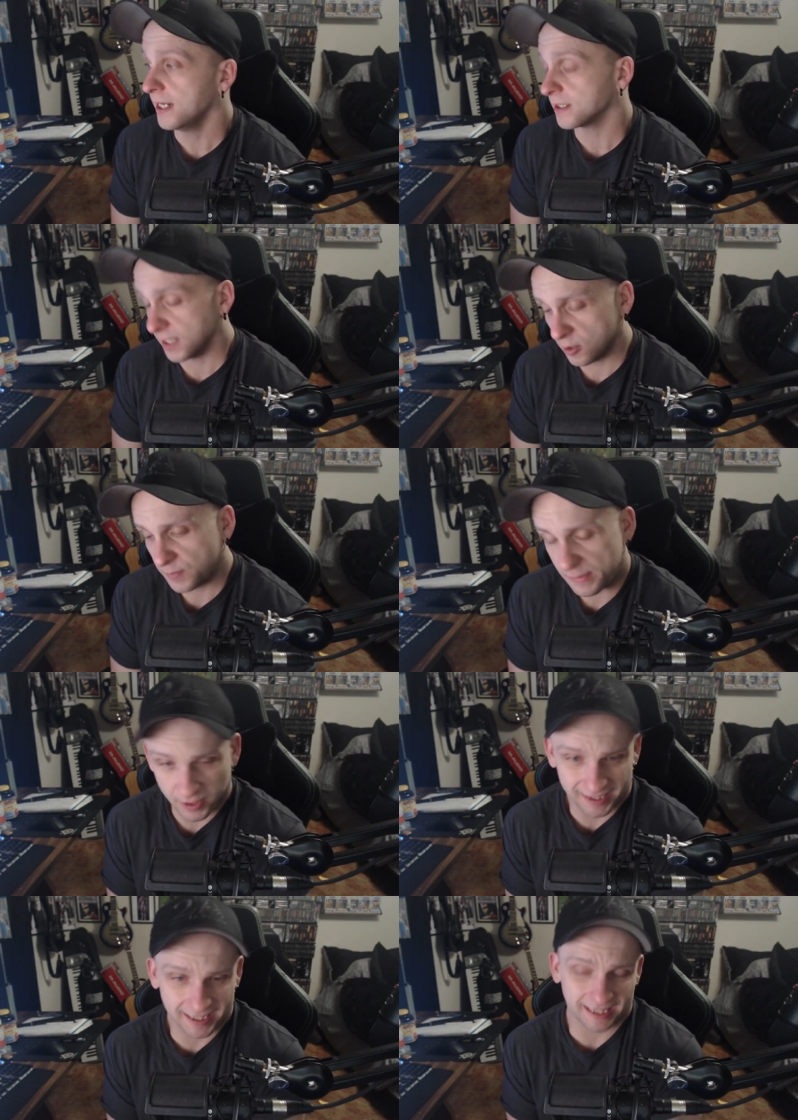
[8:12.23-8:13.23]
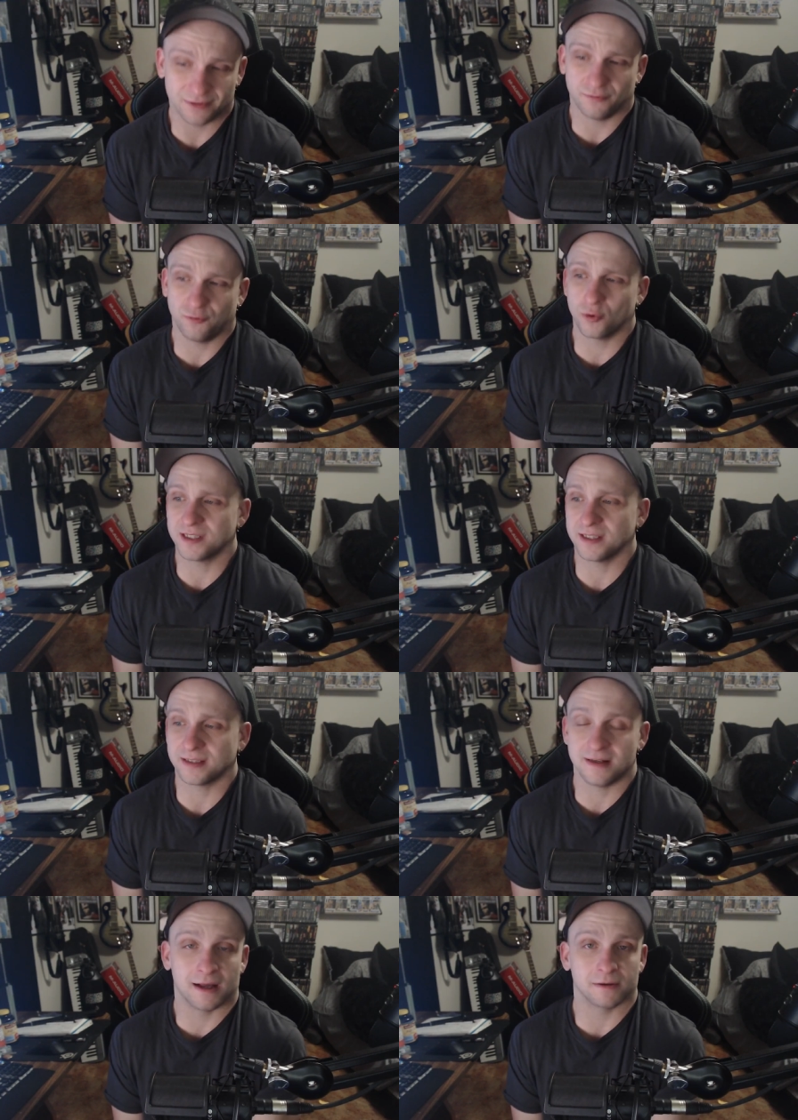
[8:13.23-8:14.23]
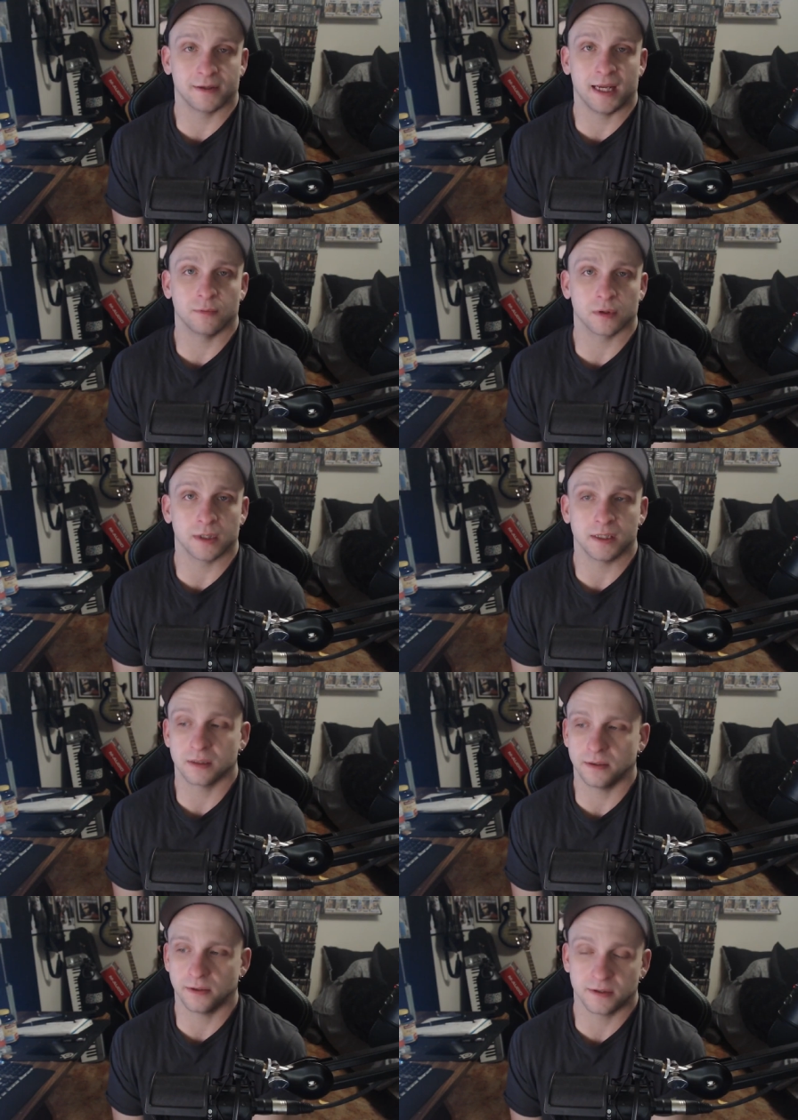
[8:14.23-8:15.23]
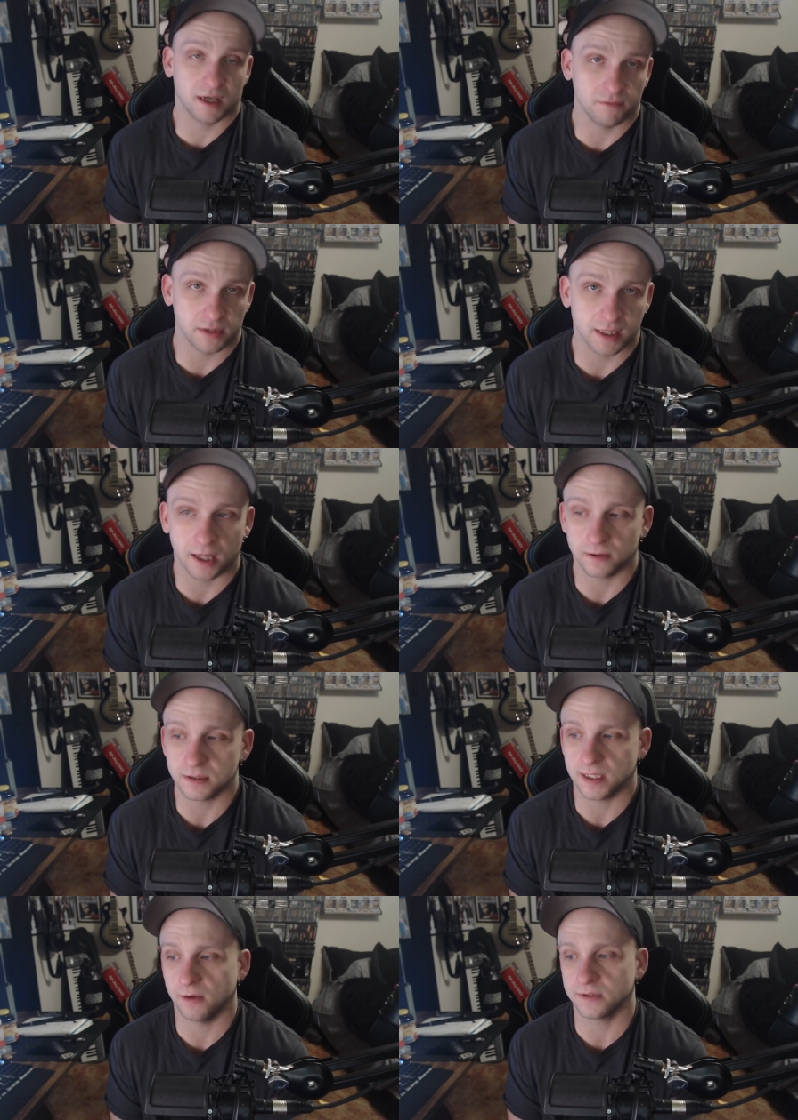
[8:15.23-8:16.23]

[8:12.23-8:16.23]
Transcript: Because I know people that can't even afford a $60 game release and they're $70 now.